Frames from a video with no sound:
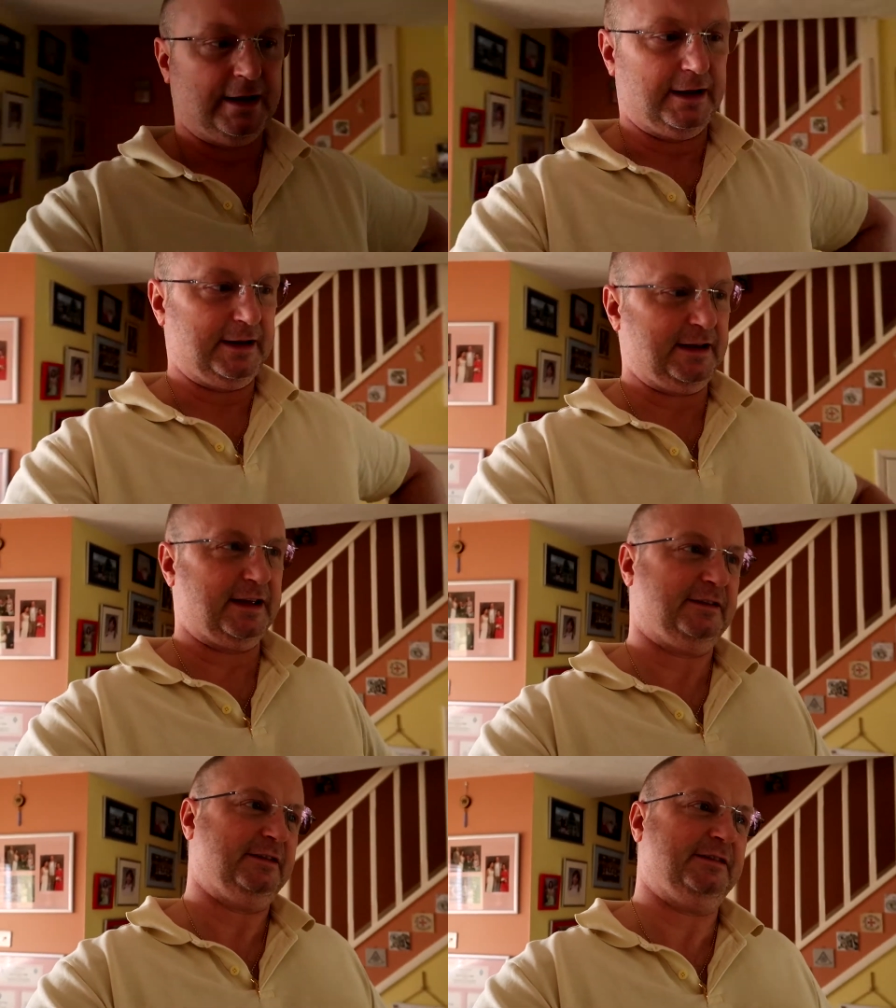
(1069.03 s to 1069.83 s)
And he
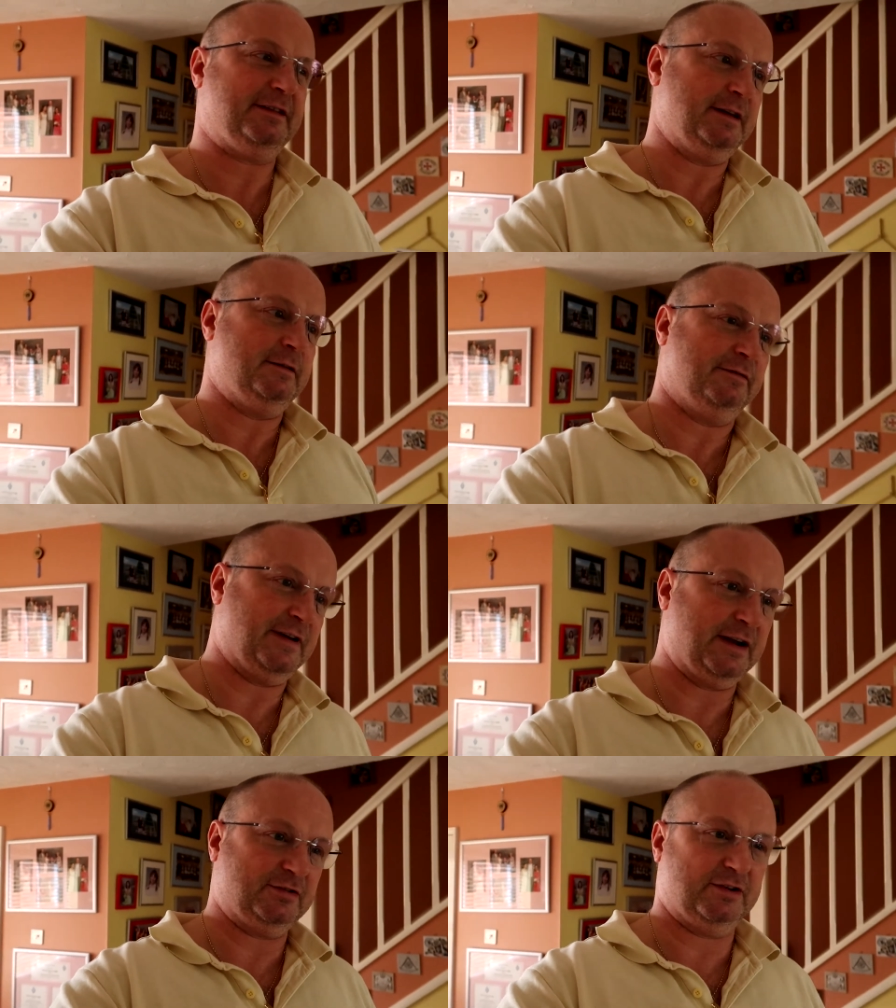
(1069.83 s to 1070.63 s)
gets this skin
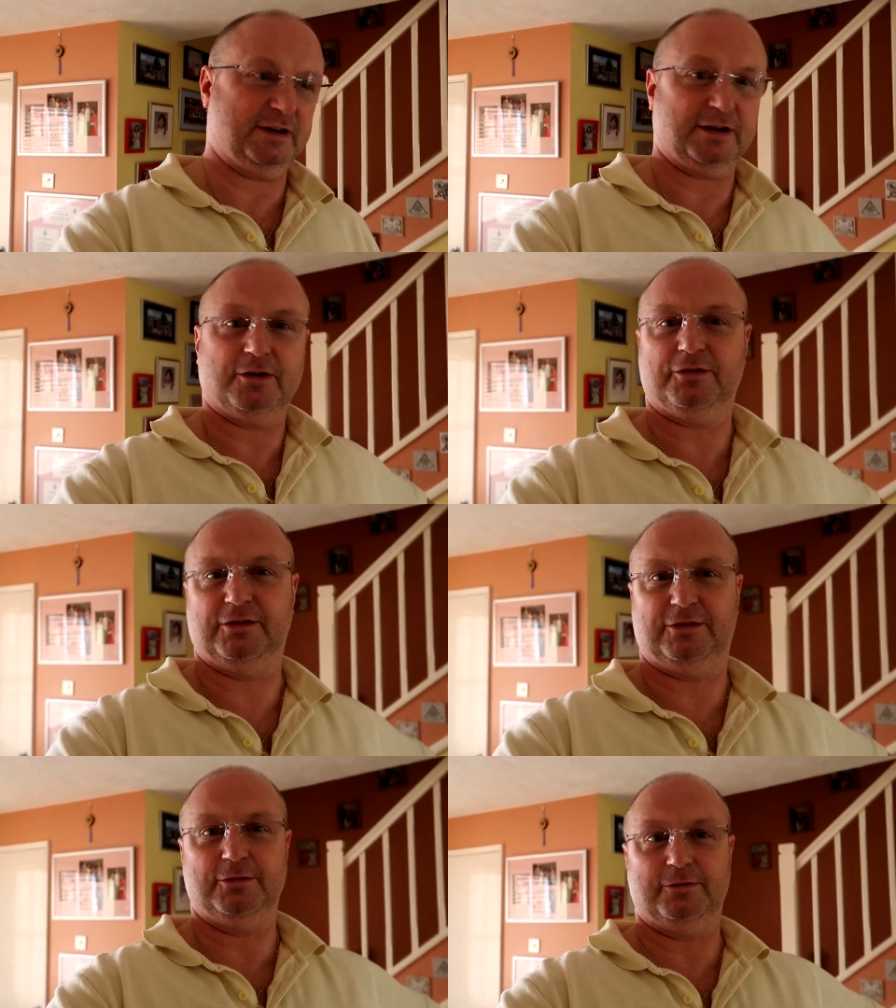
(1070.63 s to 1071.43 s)
infection, and it costs
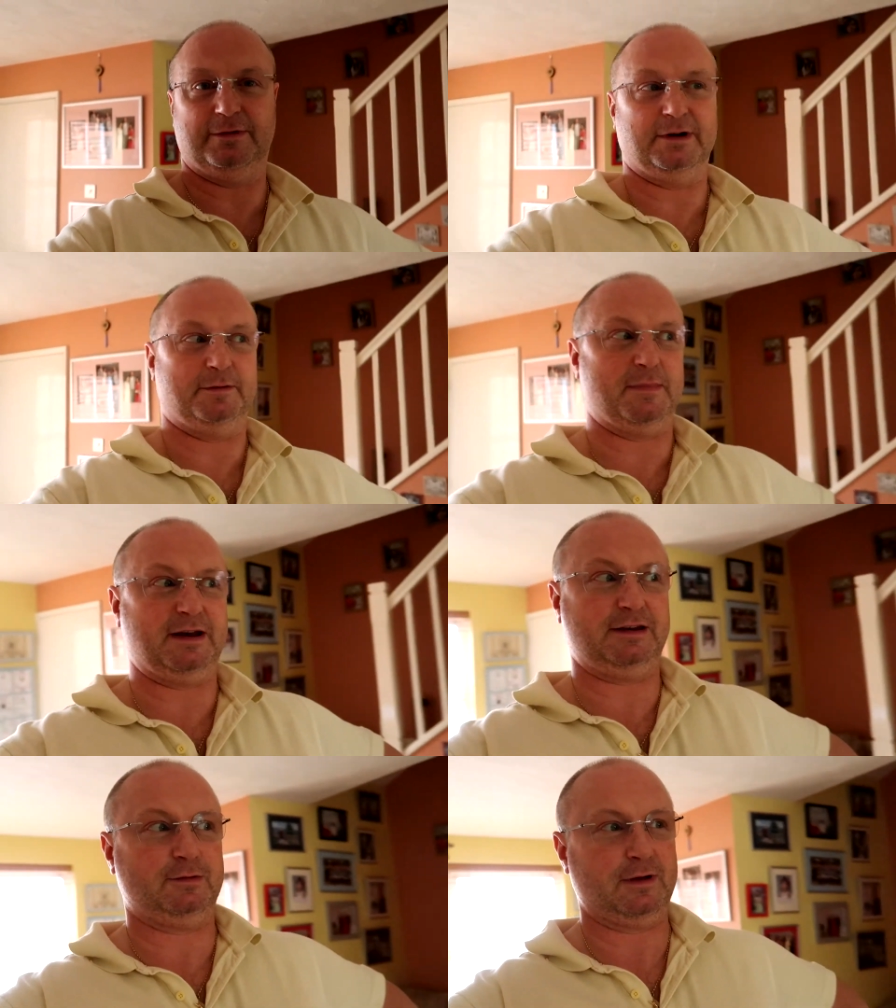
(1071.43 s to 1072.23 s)
us an awful lot of
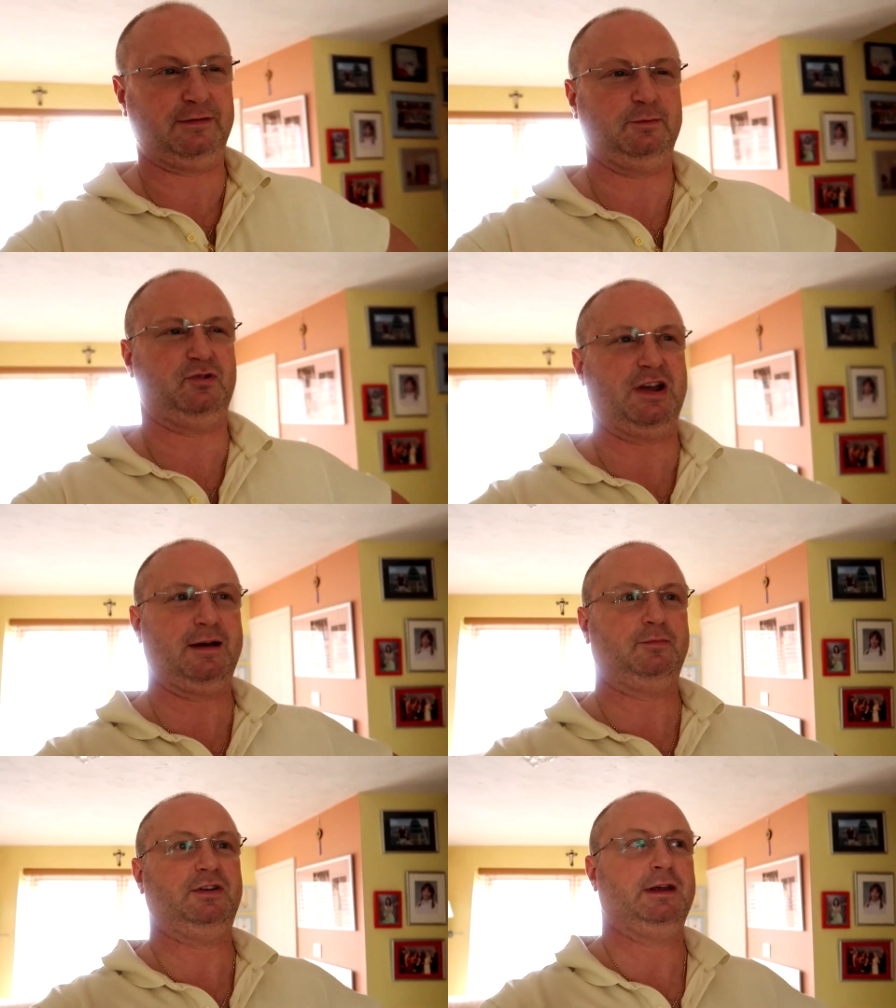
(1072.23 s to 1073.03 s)
money to have him
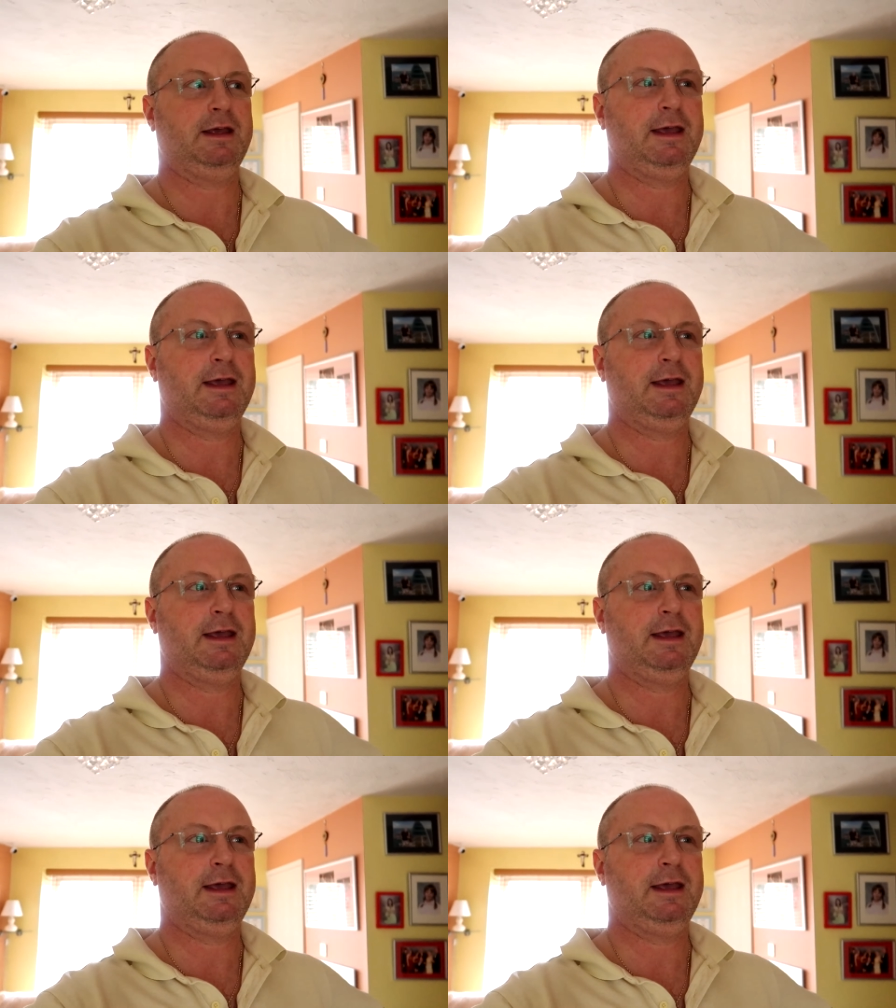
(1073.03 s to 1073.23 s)
jabbed.